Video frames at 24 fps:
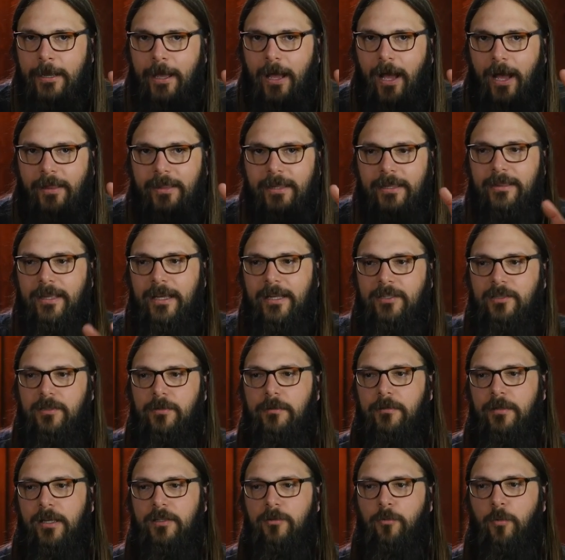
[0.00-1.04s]
I think that's
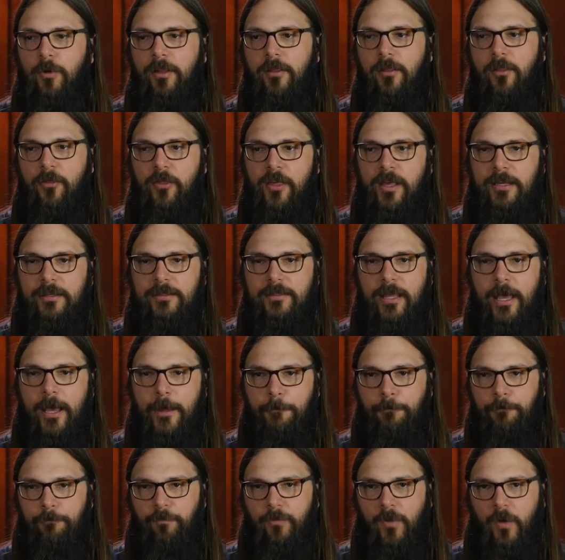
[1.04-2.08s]
one of the things that